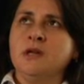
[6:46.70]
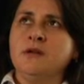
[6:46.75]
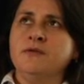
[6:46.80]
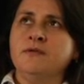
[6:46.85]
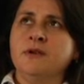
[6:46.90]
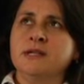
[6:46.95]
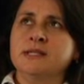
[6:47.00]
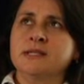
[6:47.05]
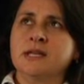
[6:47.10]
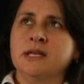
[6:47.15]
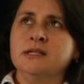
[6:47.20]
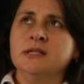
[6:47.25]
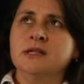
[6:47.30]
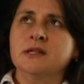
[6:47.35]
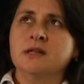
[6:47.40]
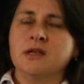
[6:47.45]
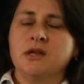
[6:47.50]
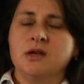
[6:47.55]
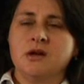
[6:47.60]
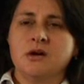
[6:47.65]
If I send
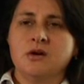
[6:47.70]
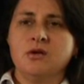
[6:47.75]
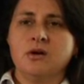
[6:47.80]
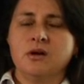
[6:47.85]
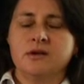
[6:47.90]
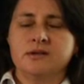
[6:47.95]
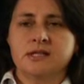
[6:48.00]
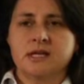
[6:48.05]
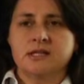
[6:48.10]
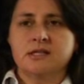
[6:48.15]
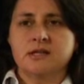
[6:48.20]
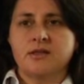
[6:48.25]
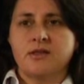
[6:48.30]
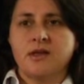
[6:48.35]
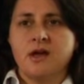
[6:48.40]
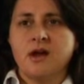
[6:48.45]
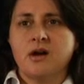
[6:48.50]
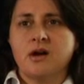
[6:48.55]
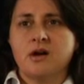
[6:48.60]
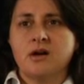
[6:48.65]
it here or I send it
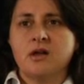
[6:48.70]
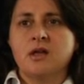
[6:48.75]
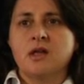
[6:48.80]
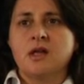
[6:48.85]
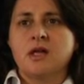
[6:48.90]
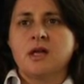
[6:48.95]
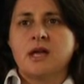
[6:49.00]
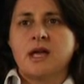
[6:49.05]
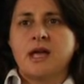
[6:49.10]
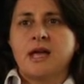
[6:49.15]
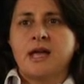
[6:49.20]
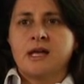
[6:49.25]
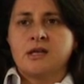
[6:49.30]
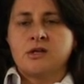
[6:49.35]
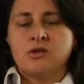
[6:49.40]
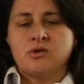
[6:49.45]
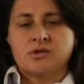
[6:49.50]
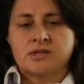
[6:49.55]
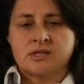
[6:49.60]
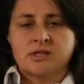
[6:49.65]
there,
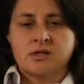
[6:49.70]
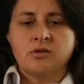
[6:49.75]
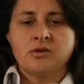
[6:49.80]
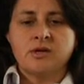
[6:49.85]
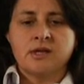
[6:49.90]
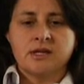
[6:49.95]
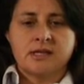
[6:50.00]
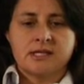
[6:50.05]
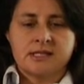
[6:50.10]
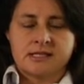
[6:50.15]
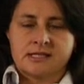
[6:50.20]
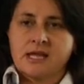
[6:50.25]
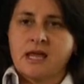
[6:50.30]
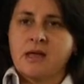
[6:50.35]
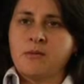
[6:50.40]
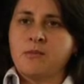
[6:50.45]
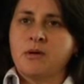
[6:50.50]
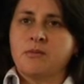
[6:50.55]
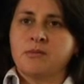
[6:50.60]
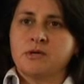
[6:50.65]
and you still get the
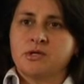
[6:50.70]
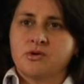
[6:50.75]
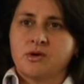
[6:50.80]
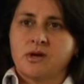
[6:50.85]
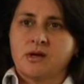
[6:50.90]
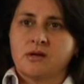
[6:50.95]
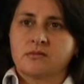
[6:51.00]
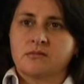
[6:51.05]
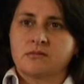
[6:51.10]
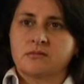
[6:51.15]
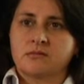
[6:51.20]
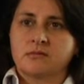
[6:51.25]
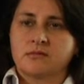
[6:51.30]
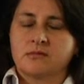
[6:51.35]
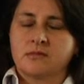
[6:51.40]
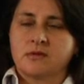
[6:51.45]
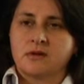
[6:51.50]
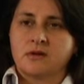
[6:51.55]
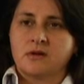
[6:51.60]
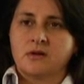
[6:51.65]
same imagery,
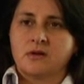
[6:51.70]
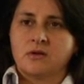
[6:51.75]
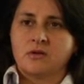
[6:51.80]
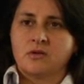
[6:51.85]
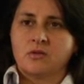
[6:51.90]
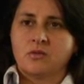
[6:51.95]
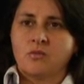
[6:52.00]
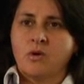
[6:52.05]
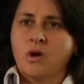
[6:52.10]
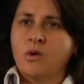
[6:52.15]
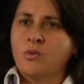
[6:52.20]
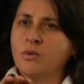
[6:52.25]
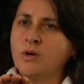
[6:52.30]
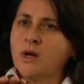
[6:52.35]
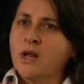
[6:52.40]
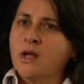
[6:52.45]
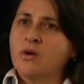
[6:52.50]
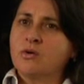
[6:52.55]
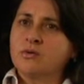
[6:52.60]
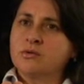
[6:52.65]
why
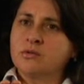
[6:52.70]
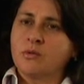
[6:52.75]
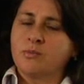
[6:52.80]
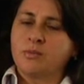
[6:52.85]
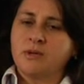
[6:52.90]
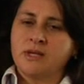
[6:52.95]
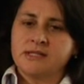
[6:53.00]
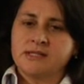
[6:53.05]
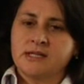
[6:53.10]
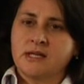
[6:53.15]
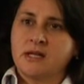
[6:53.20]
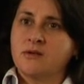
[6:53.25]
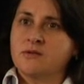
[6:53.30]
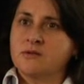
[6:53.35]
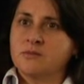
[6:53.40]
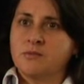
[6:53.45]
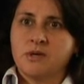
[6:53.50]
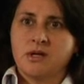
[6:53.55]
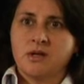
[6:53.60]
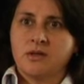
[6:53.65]
wouldn't I go to a place that
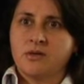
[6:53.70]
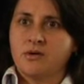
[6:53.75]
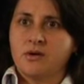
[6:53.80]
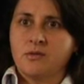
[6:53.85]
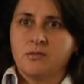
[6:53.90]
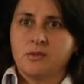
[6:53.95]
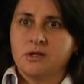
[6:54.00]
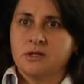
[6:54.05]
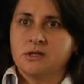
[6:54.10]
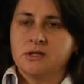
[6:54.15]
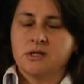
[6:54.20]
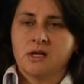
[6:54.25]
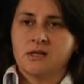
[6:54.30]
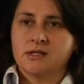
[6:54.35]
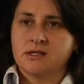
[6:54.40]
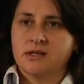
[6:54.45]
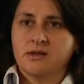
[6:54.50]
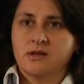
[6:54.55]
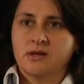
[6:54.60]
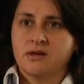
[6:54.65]
gives me a $30 million
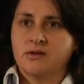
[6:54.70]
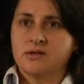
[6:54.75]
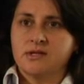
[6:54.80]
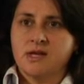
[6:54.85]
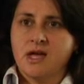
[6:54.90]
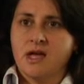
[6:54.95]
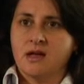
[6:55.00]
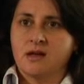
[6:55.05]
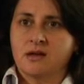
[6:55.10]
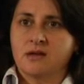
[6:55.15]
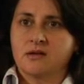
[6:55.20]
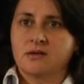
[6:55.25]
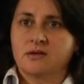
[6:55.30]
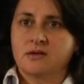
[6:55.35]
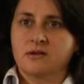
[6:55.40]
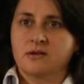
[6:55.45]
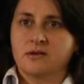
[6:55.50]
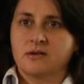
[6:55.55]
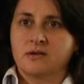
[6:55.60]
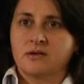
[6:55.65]
at the end of the day?
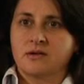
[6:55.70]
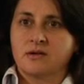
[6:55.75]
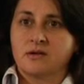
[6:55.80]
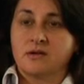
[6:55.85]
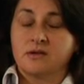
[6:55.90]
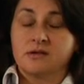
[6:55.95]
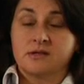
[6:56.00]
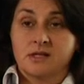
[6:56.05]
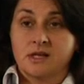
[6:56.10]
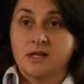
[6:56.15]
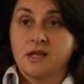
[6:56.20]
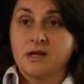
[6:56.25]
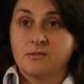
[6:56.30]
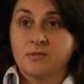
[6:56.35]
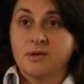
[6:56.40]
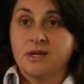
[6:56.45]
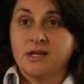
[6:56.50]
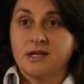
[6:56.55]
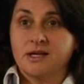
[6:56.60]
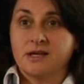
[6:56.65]
It's a lot
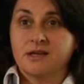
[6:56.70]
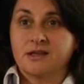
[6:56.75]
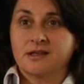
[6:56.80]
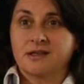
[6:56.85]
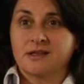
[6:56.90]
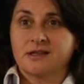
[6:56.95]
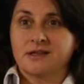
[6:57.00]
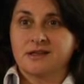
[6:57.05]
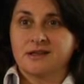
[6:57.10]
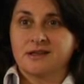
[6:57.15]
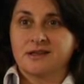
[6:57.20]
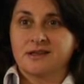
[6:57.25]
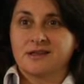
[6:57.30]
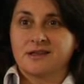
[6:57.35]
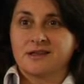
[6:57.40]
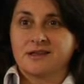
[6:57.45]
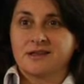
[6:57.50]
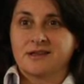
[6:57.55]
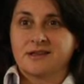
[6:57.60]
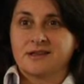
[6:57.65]
of money.
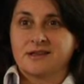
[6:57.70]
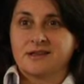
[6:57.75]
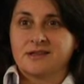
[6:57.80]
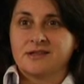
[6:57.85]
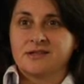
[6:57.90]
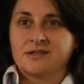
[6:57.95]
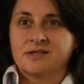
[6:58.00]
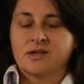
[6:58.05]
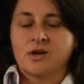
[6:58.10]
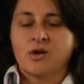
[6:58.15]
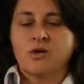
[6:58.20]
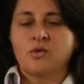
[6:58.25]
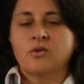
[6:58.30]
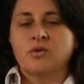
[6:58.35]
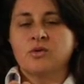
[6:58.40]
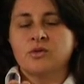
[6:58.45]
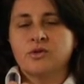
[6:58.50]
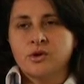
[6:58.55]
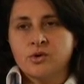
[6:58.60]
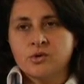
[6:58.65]

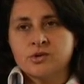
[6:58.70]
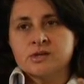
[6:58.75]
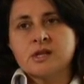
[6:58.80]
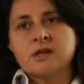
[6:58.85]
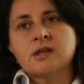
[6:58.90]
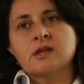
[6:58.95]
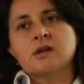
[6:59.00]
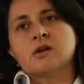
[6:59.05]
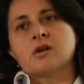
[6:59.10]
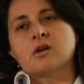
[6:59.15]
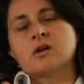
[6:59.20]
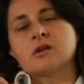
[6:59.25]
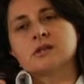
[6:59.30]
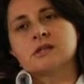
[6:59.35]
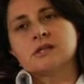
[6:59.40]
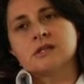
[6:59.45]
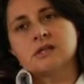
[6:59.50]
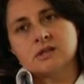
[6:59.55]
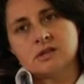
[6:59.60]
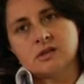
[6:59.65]
So those are the
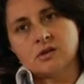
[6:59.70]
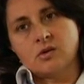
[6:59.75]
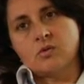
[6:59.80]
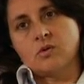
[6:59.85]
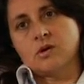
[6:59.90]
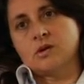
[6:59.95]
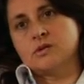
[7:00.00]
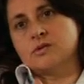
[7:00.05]
consistent